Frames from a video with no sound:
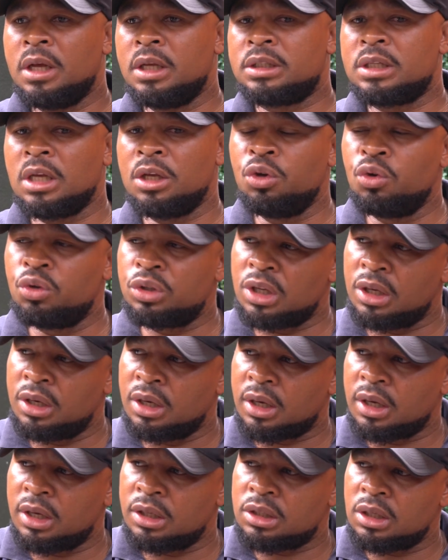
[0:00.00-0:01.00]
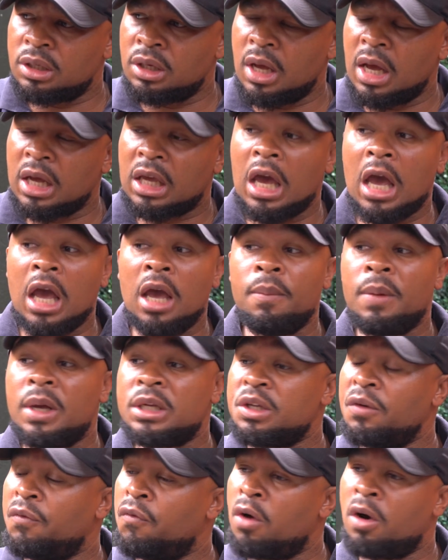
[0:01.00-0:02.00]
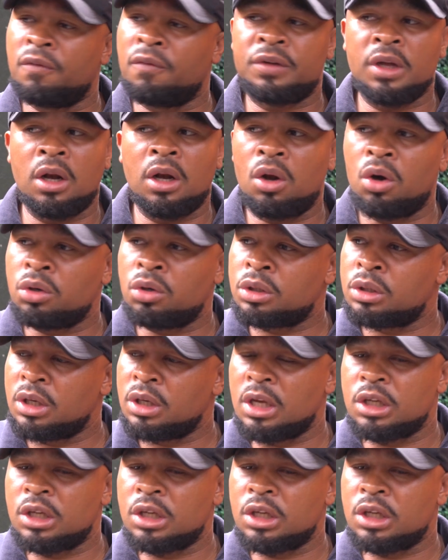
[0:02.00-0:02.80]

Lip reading: It's a new generation. A game has evolved a lot.